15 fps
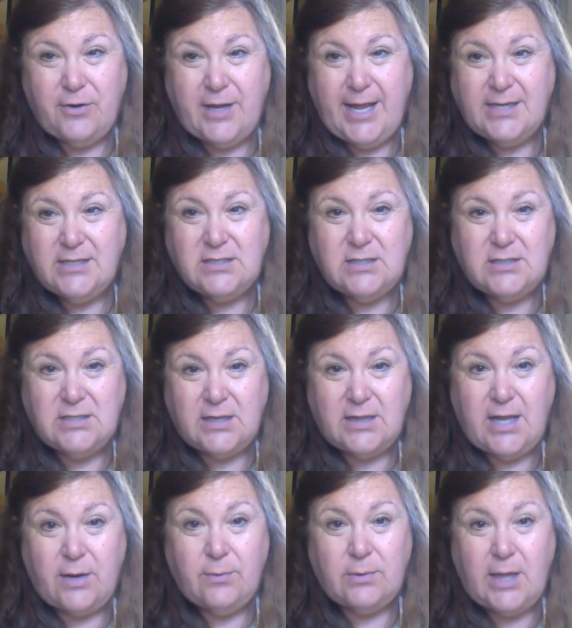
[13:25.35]
cases that
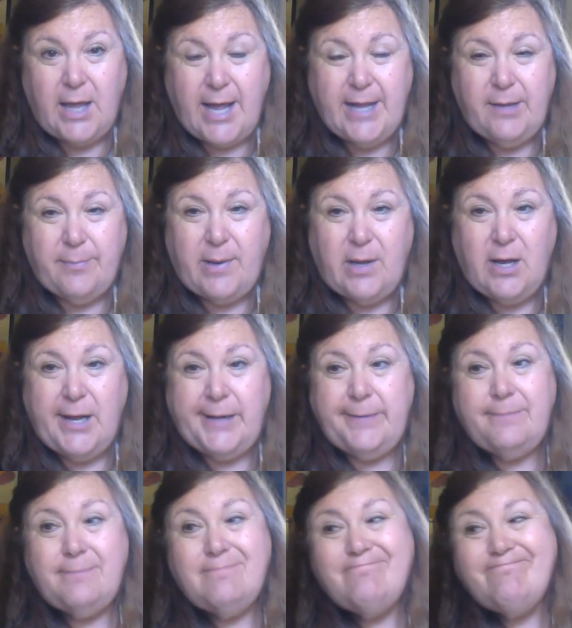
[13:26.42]
they relied upon?